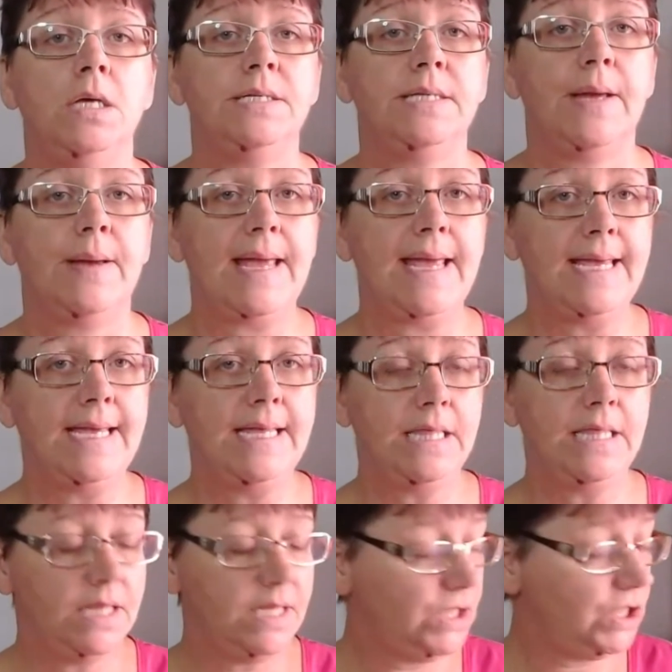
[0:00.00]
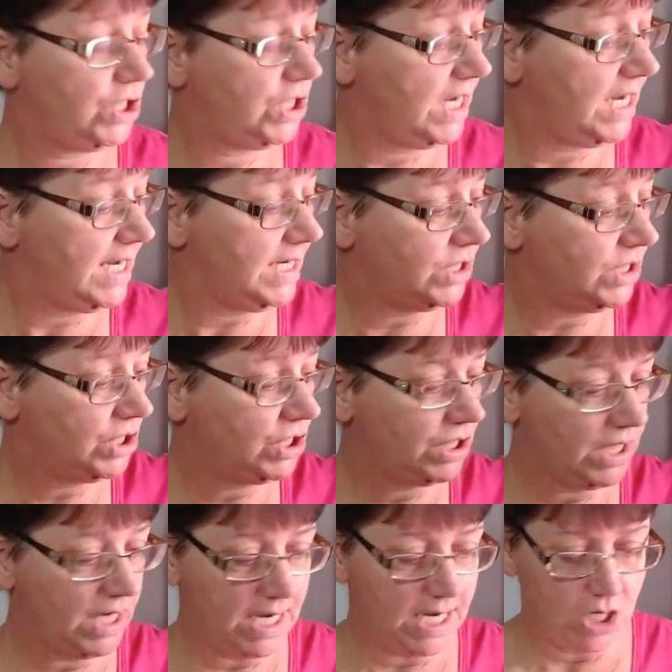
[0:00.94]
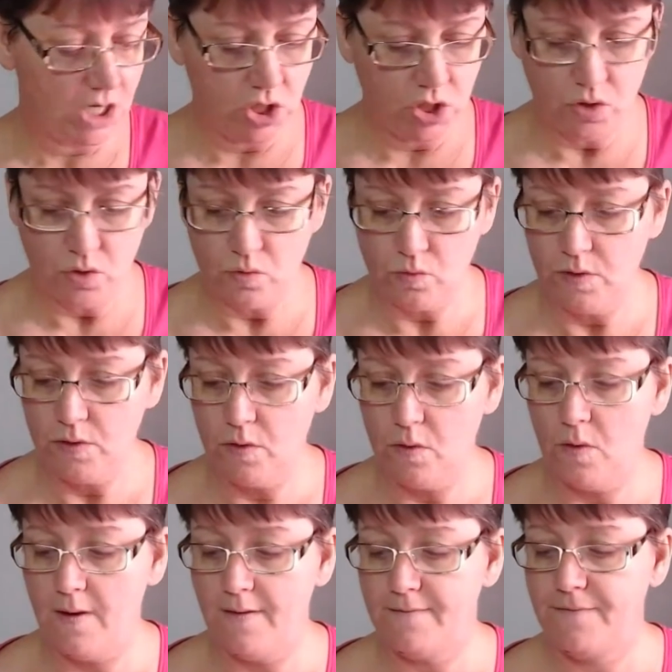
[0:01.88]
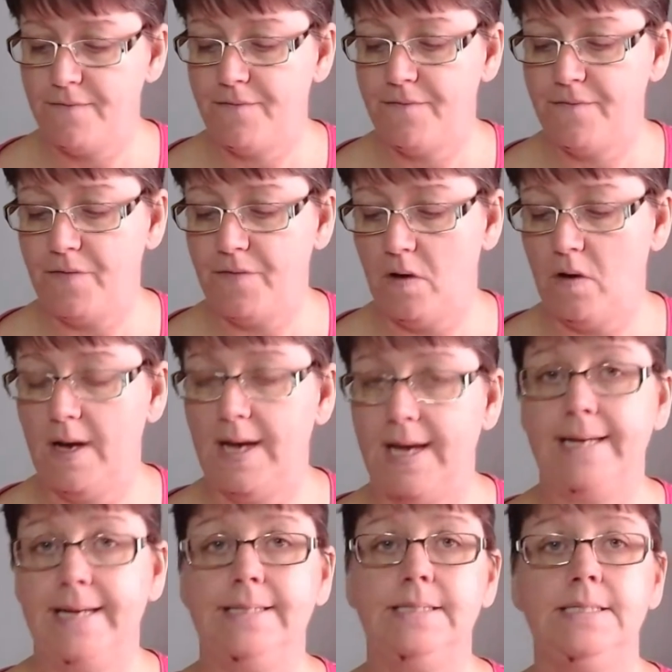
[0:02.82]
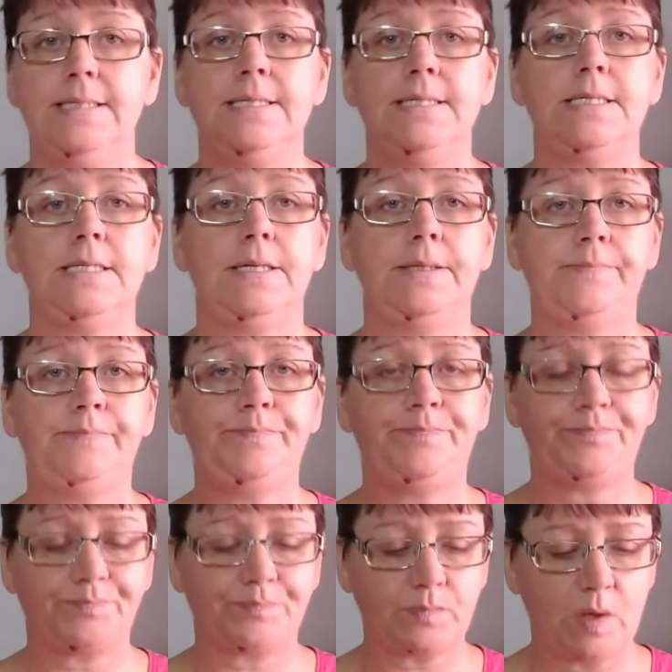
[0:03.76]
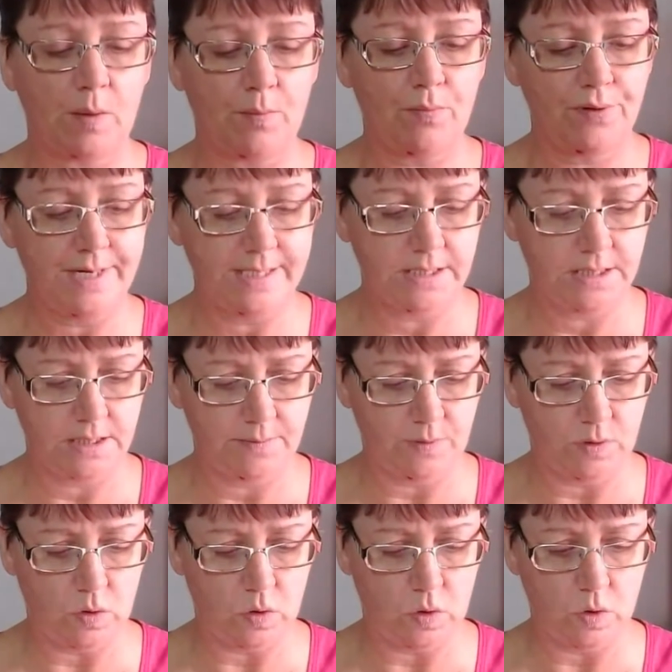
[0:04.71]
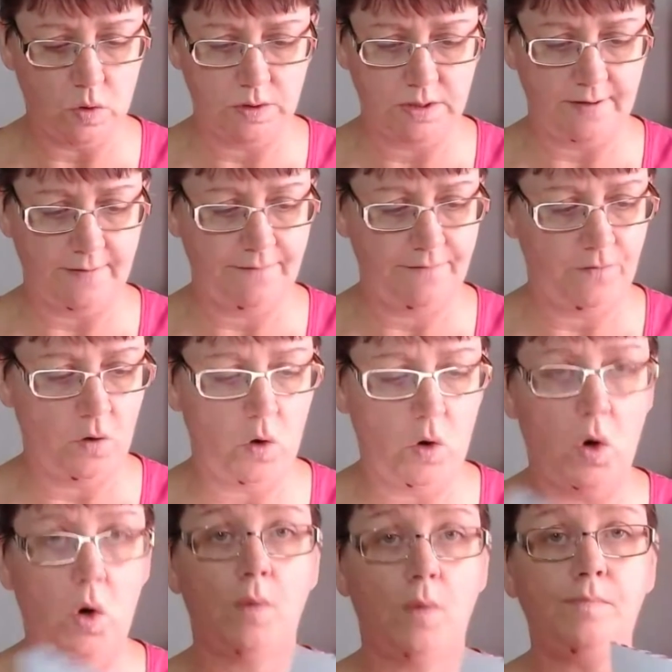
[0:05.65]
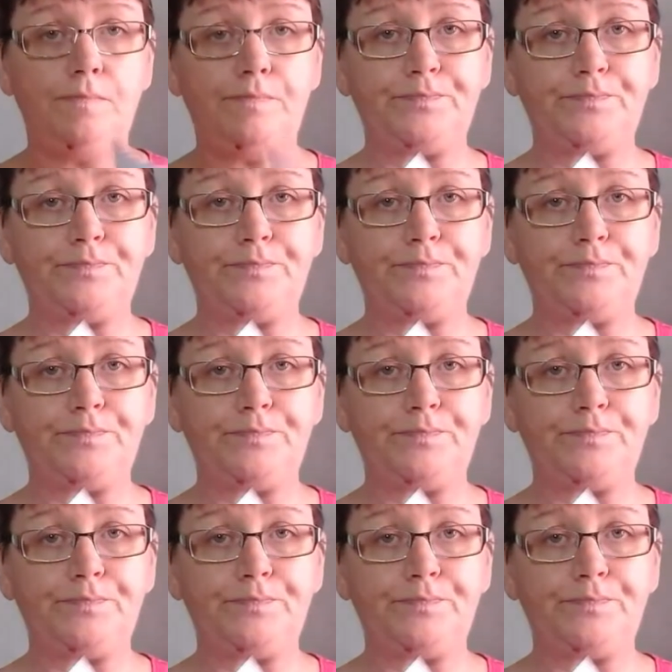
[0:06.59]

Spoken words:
So in the cheat sheet, you will find printables for